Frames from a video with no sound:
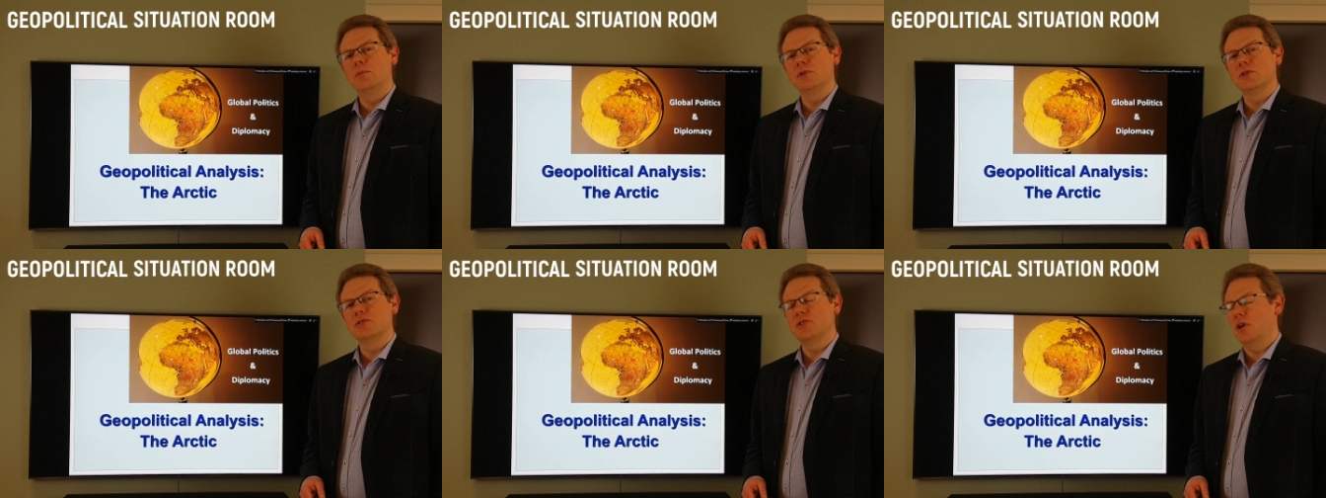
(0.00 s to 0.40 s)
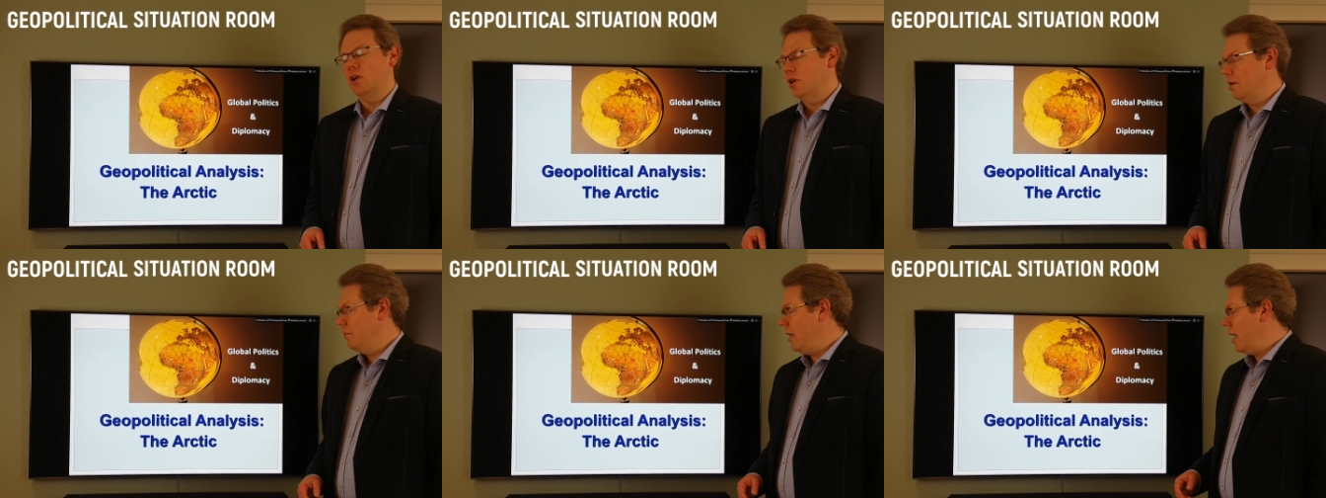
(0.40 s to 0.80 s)
will
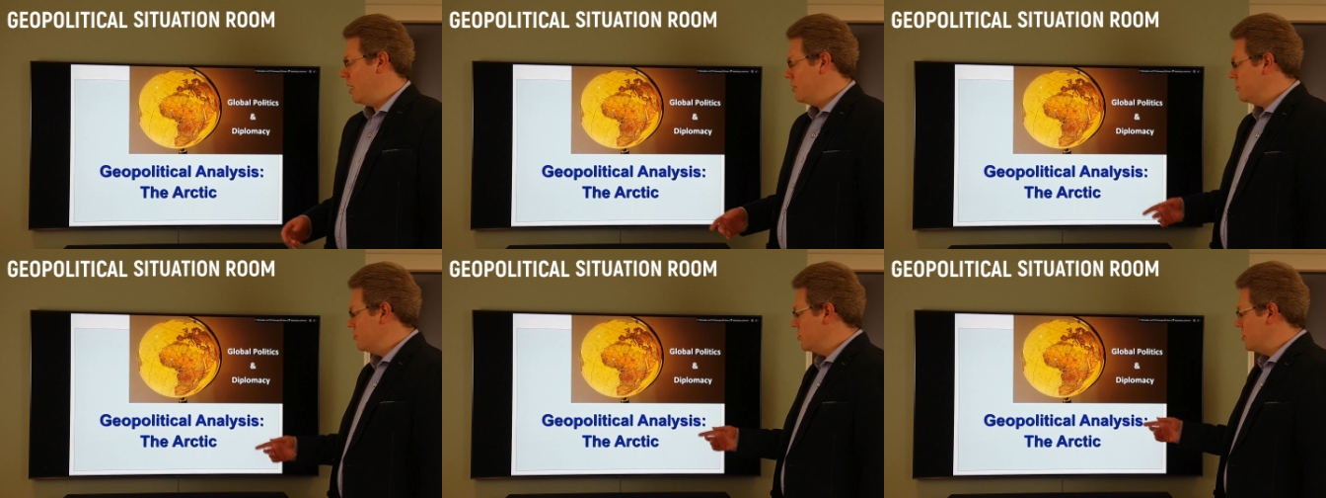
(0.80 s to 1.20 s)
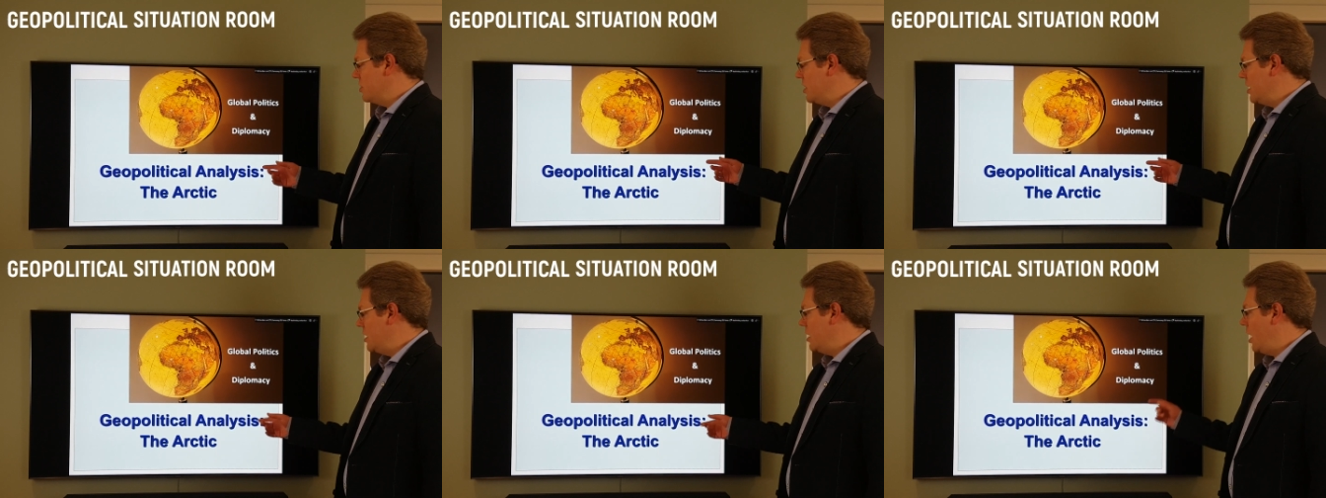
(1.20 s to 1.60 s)
talk about
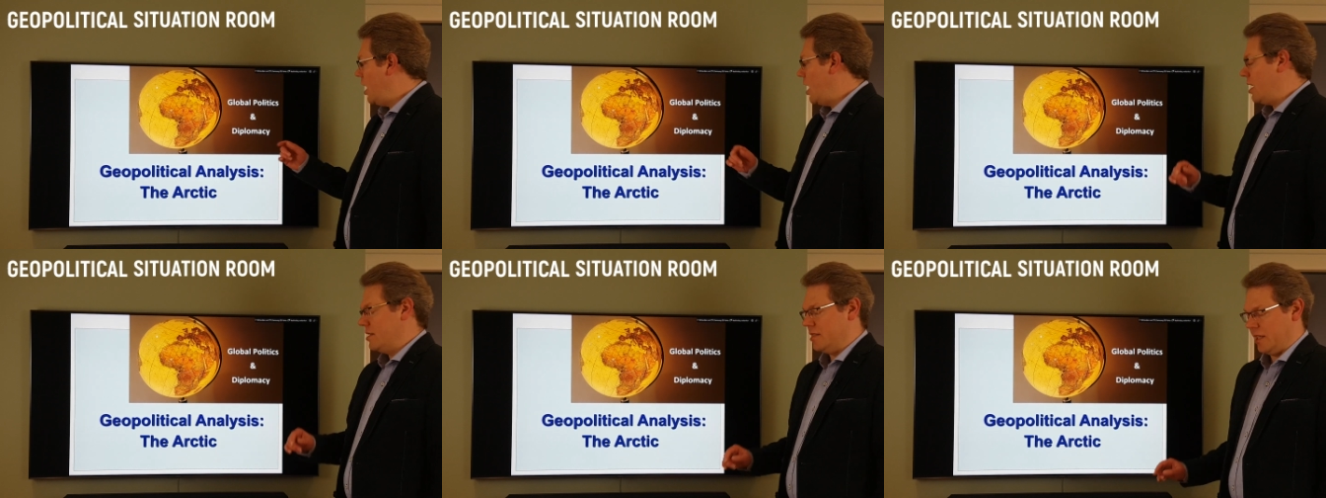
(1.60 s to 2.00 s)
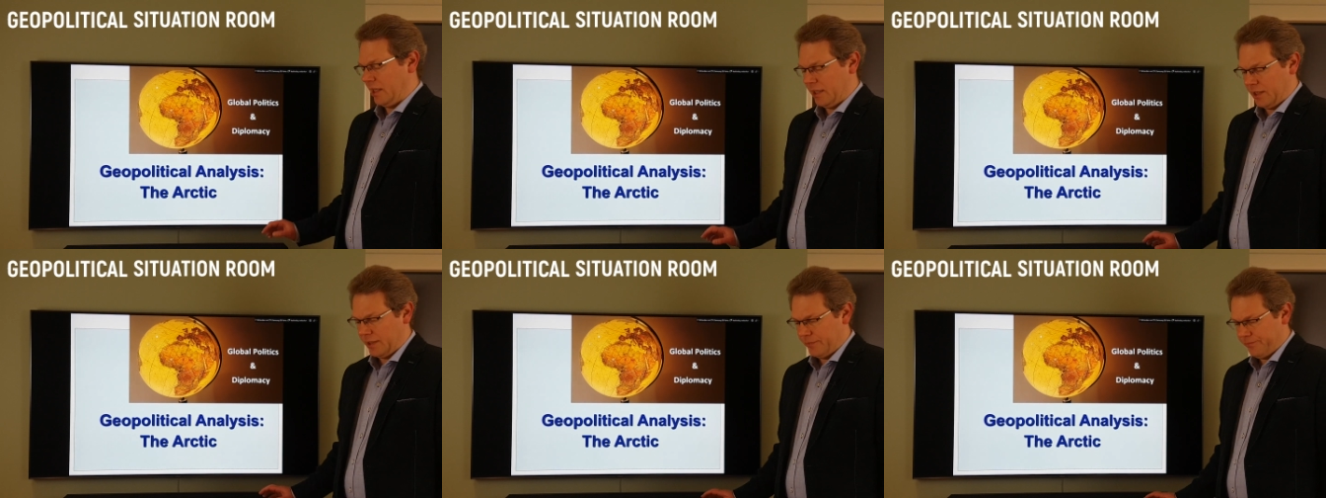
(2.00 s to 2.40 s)
the
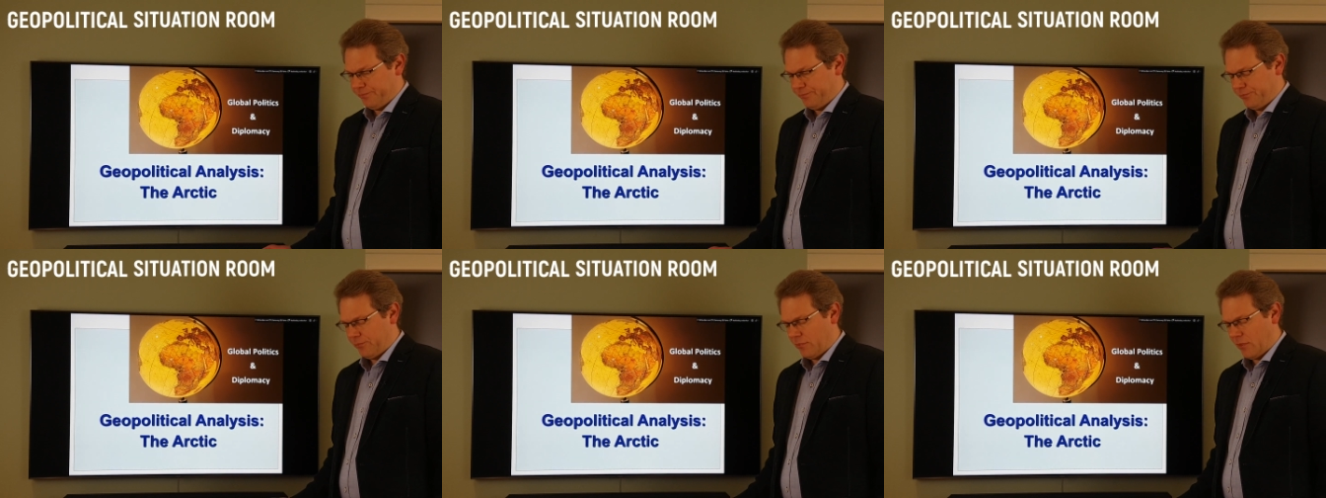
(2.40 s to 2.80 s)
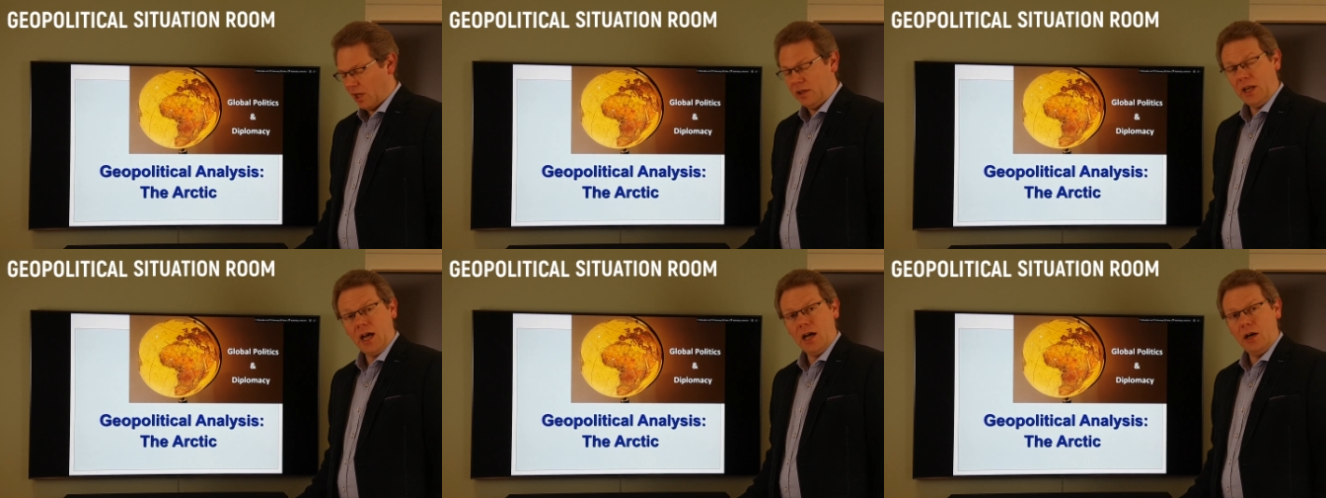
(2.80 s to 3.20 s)
Arctic.
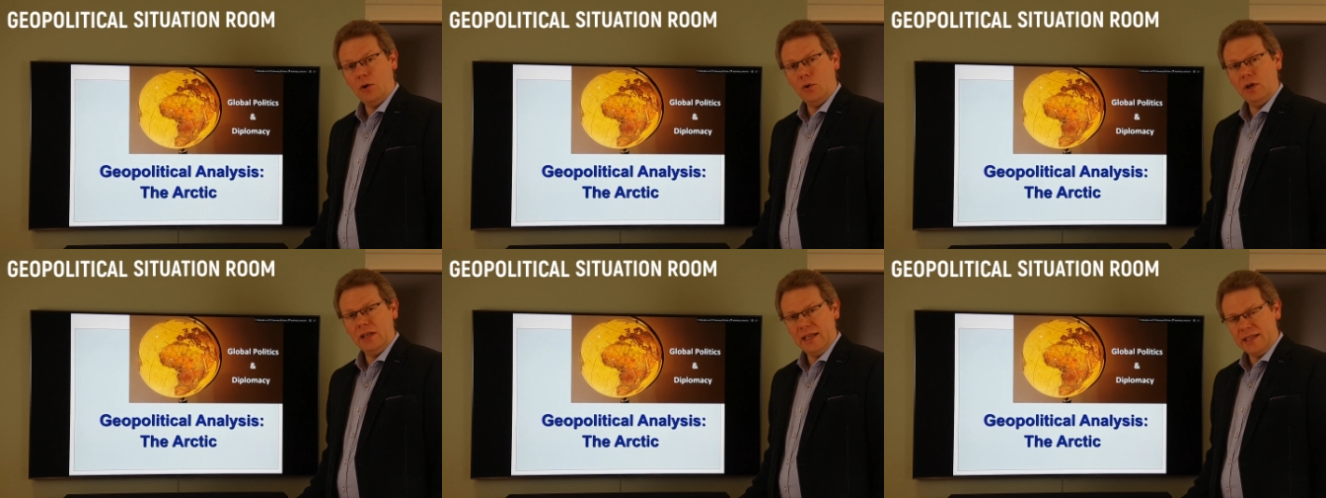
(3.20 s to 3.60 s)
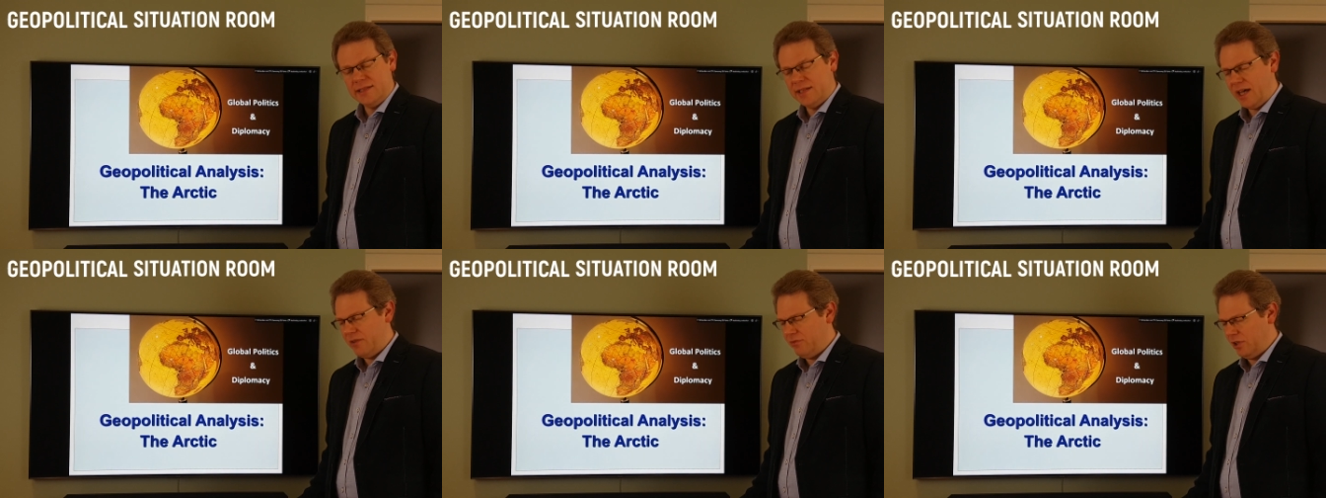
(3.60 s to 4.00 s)
Now let's
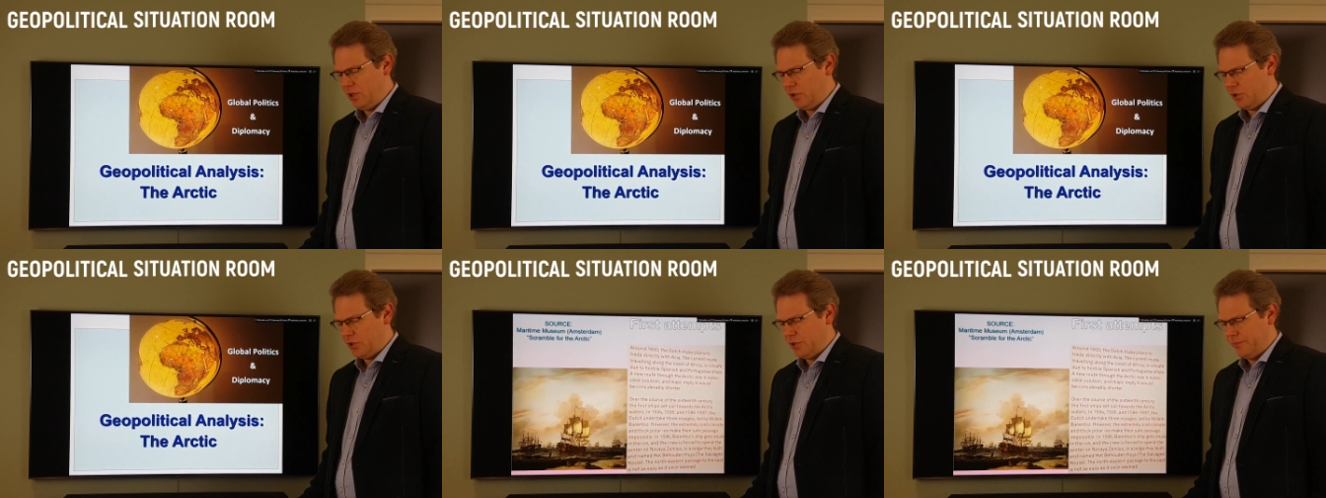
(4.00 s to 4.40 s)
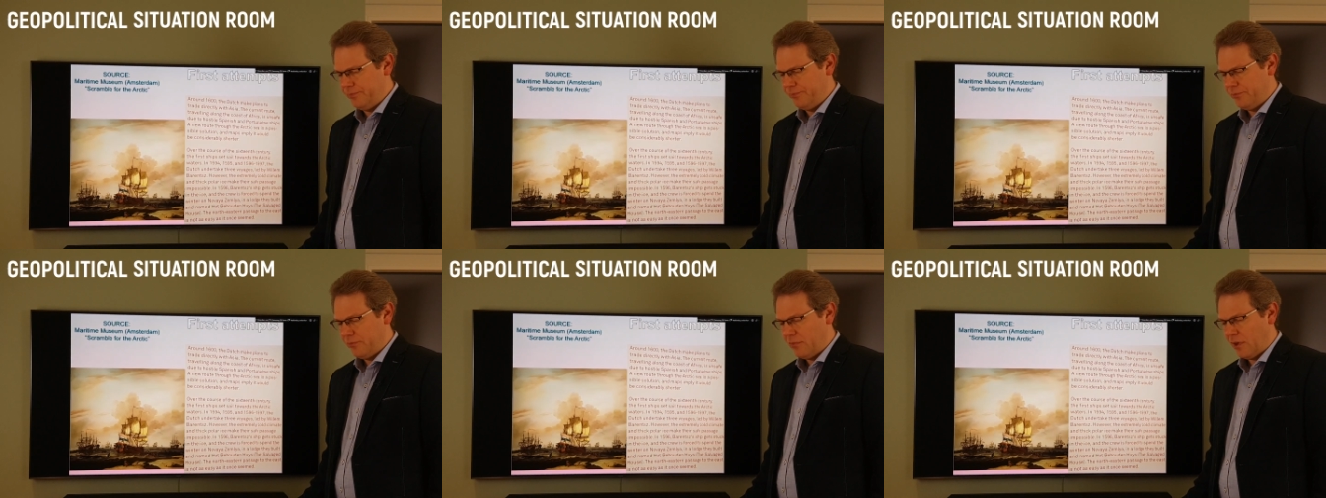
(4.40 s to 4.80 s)
have a look.